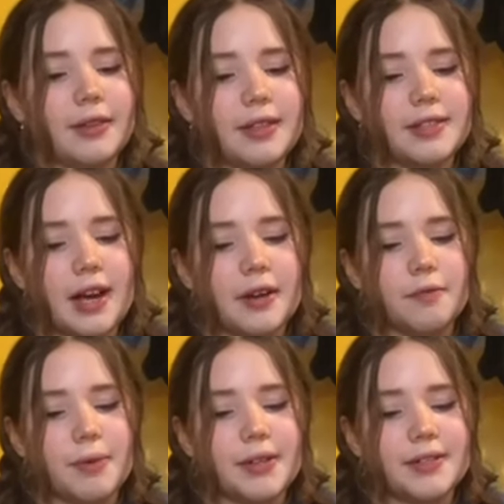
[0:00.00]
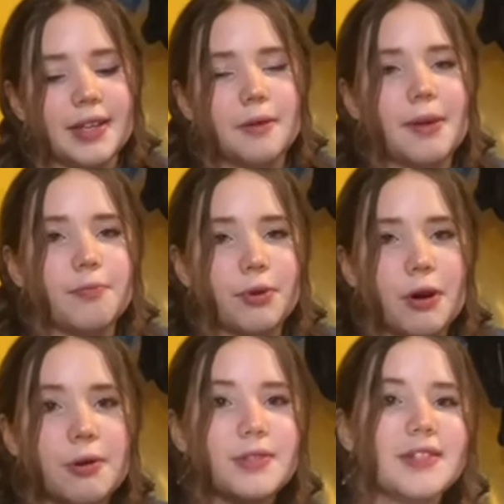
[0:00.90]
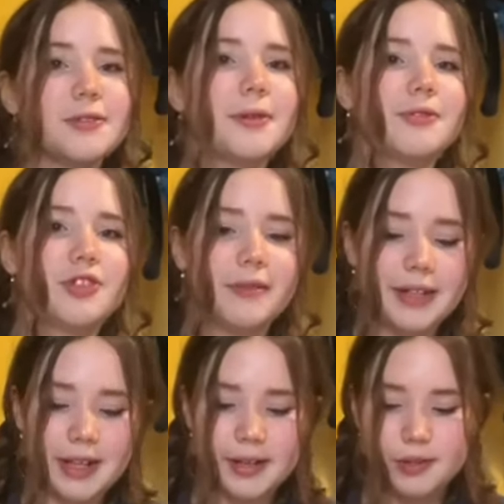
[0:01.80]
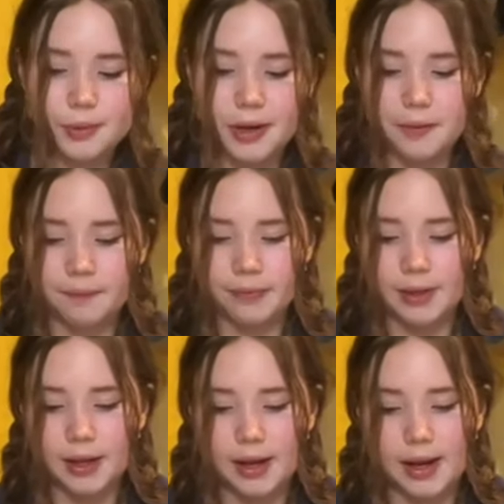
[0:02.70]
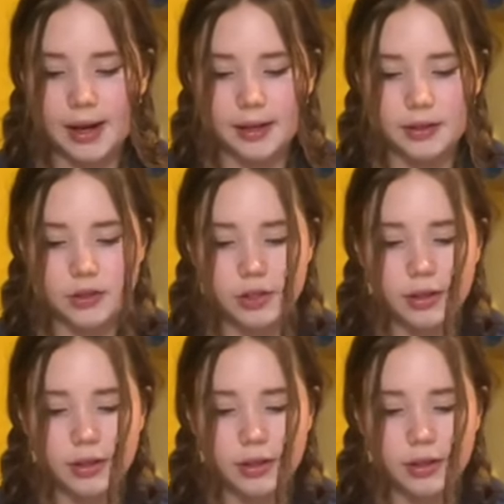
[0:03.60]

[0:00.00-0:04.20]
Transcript: this kind of brings like a bit of prose into it, which I really like as well. And